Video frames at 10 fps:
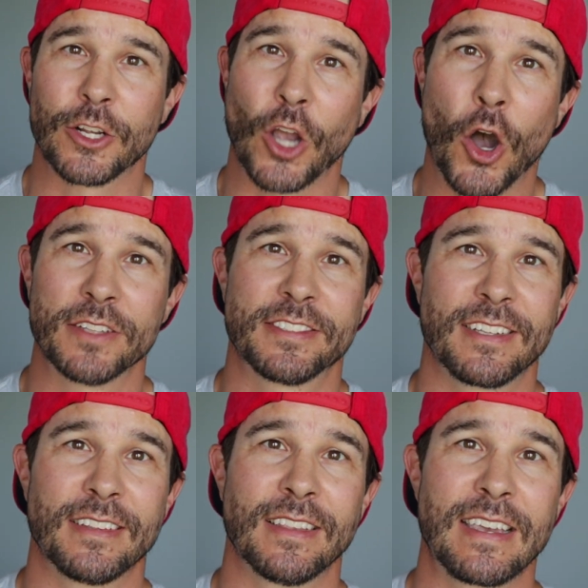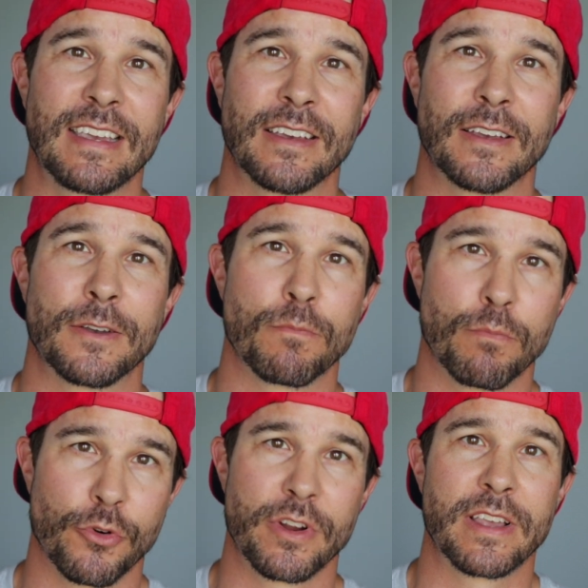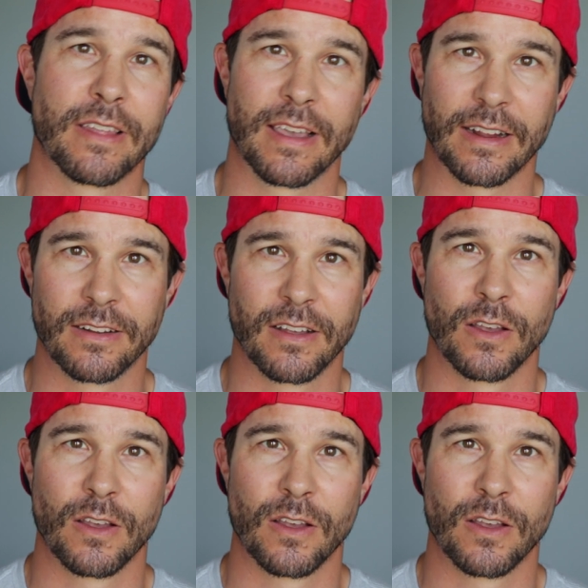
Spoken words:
Constantly breathing